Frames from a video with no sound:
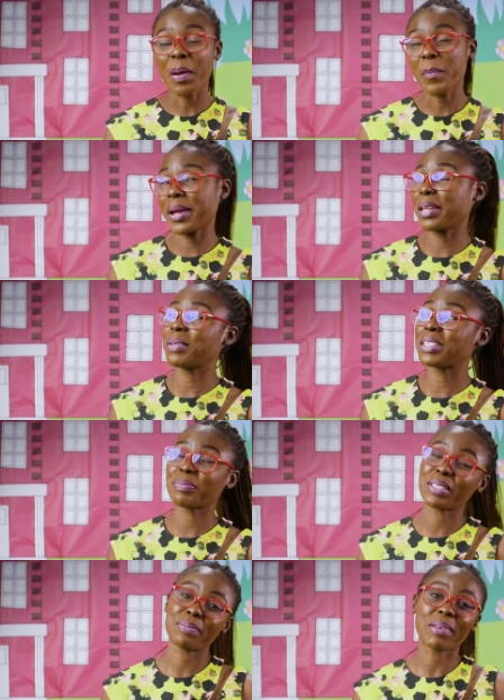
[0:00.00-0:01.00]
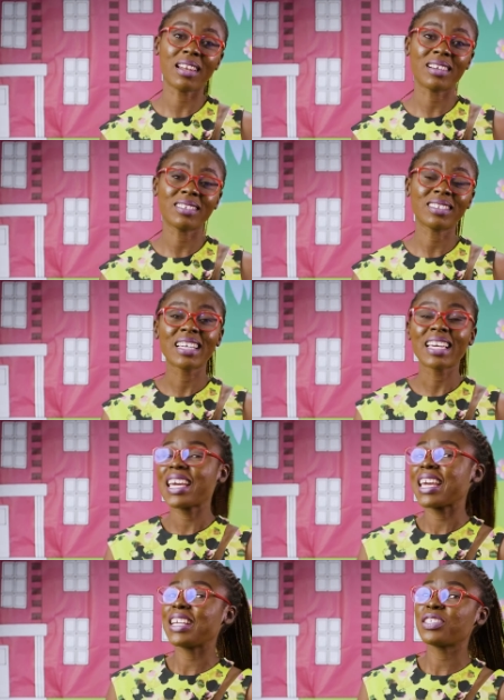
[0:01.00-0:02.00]
My name is Miss Bella.
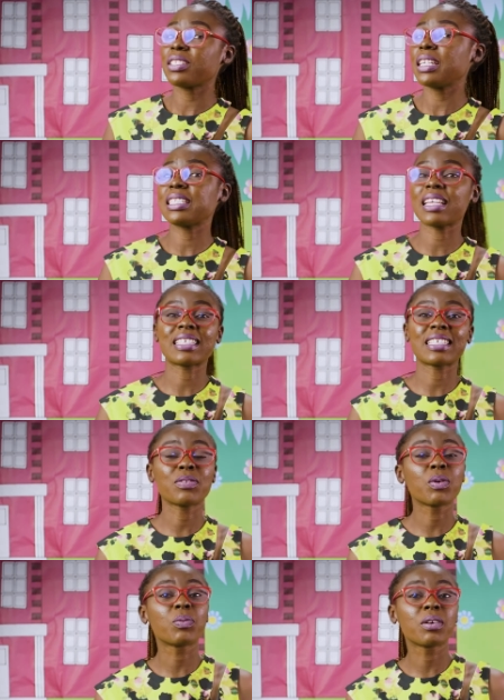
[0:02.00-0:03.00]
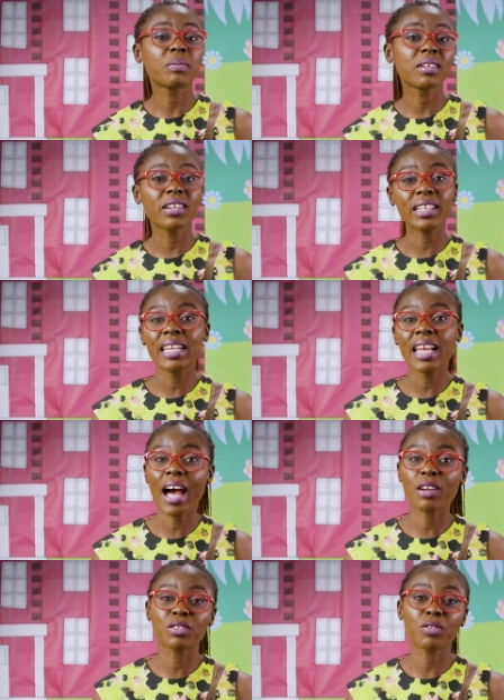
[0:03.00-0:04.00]
In today's lesson, we will be learning
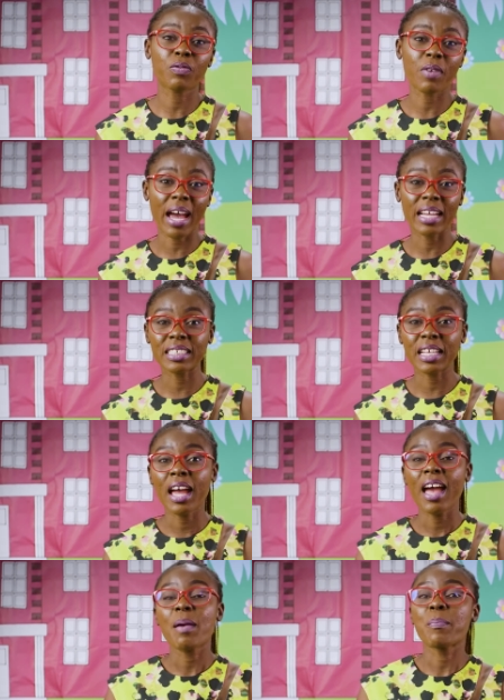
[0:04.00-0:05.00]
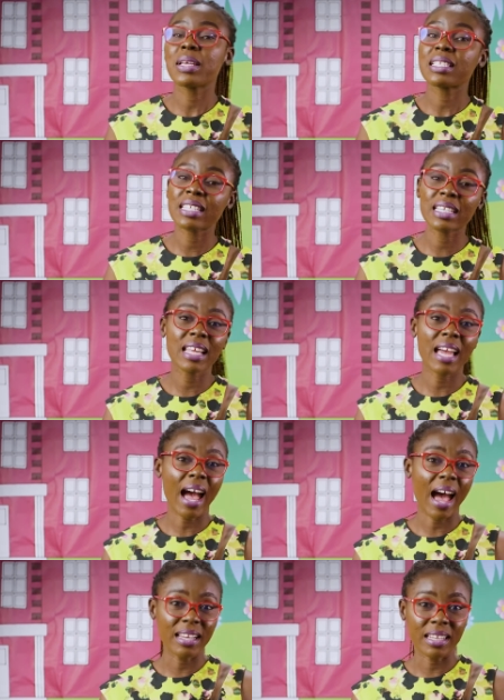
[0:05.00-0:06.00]
how to find missing
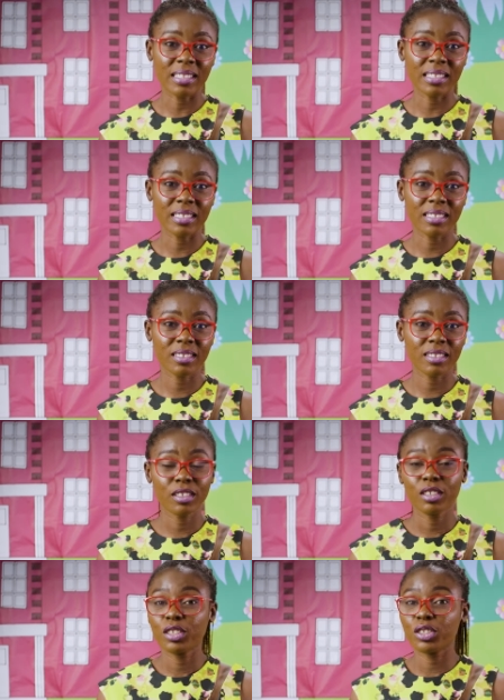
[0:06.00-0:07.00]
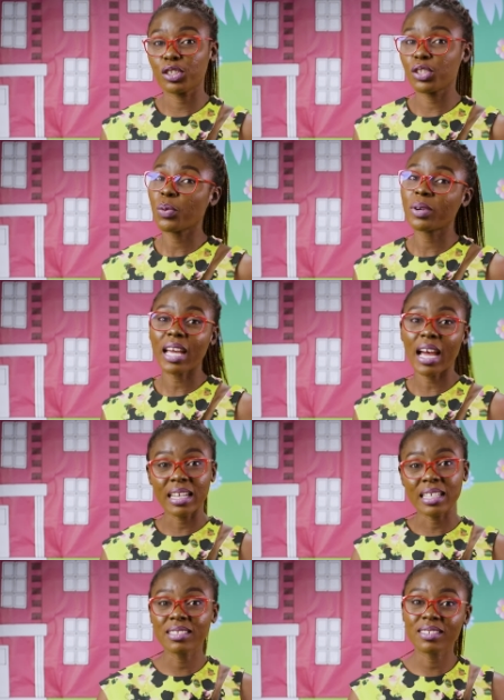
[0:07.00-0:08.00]
addends. Do you know what
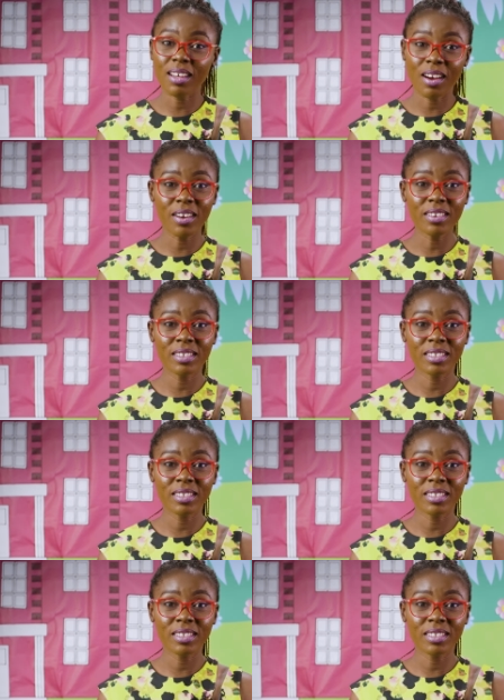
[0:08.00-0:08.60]
addends are?